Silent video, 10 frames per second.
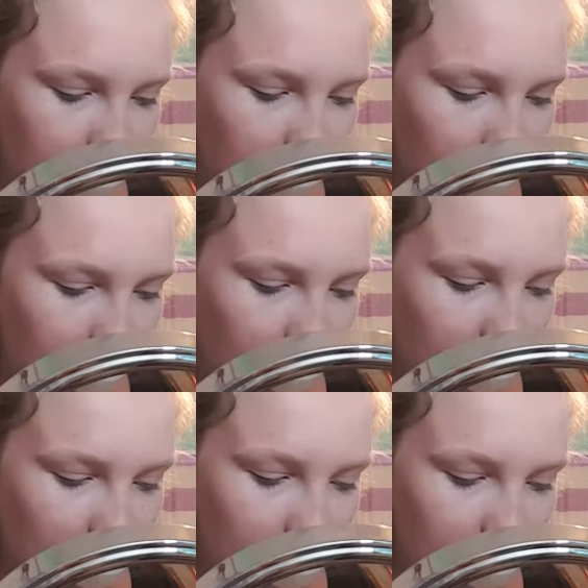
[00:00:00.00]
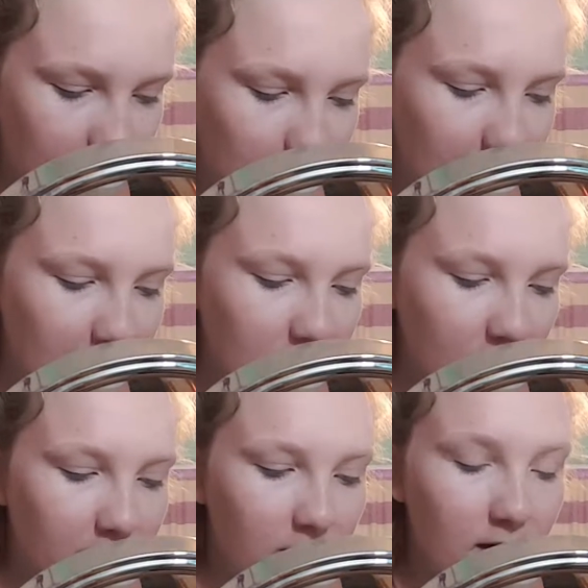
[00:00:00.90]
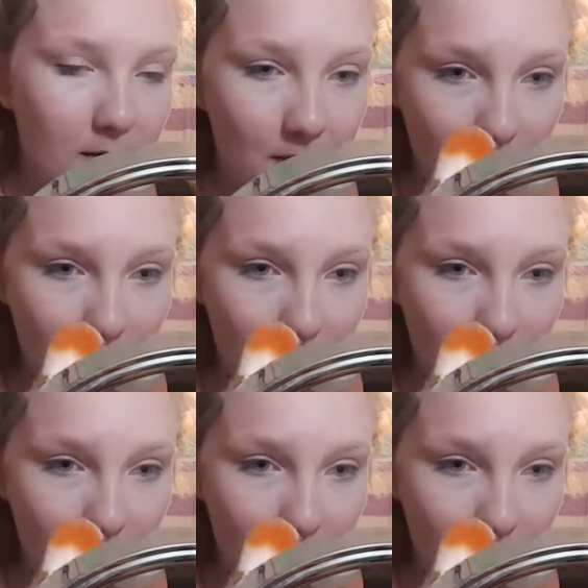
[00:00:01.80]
so fun when it spills everywhere.